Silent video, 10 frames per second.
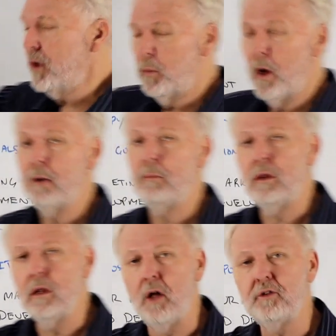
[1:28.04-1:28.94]
we run
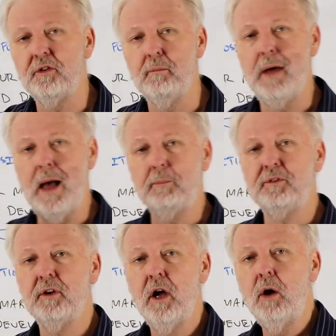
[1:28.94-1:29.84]
lots of
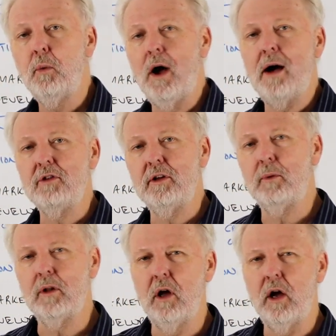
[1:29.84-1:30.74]
maps rather
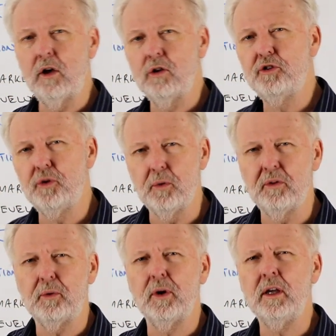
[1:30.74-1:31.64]
than relying on 2
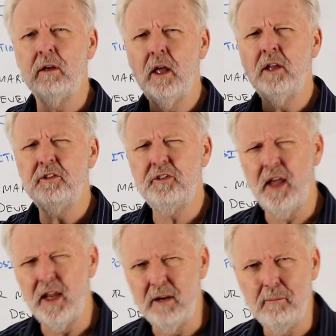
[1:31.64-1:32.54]
or 3
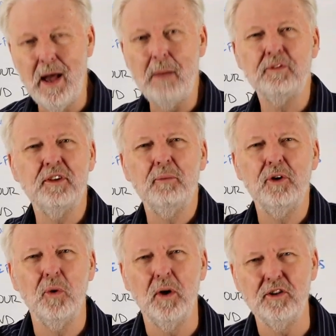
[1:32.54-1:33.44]
standard maps that
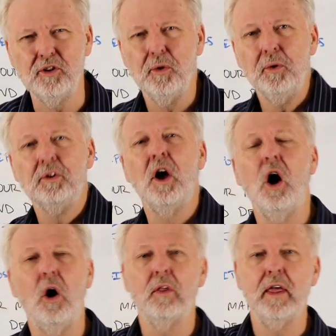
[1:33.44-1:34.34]
we always use.
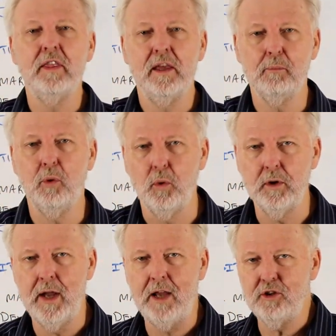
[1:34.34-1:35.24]
Oh, they're the
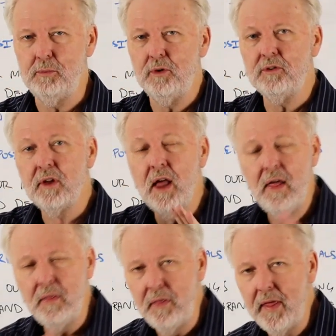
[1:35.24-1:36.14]
important attributes.
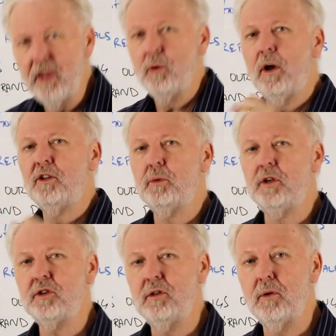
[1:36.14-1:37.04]
They're the ones
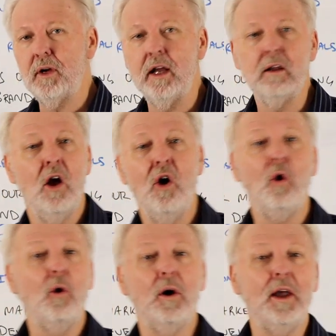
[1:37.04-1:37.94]
we should look at,
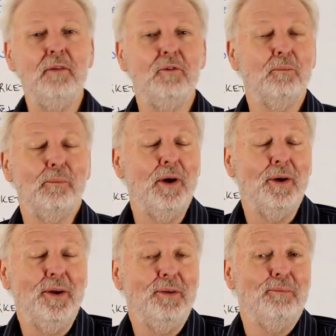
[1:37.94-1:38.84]
or even
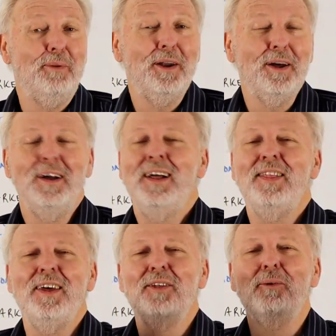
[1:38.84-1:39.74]
better,
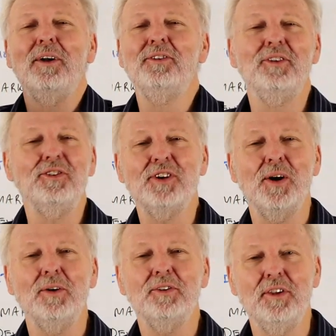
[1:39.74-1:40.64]
they're the ones that
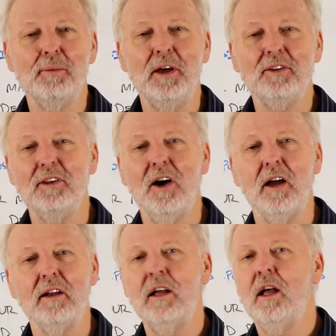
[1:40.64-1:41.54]
show us in the best
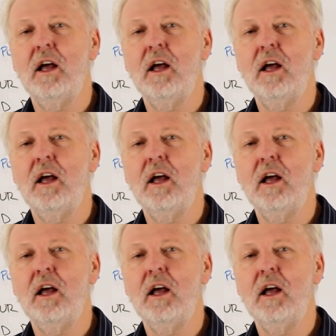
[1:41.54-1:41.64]
light.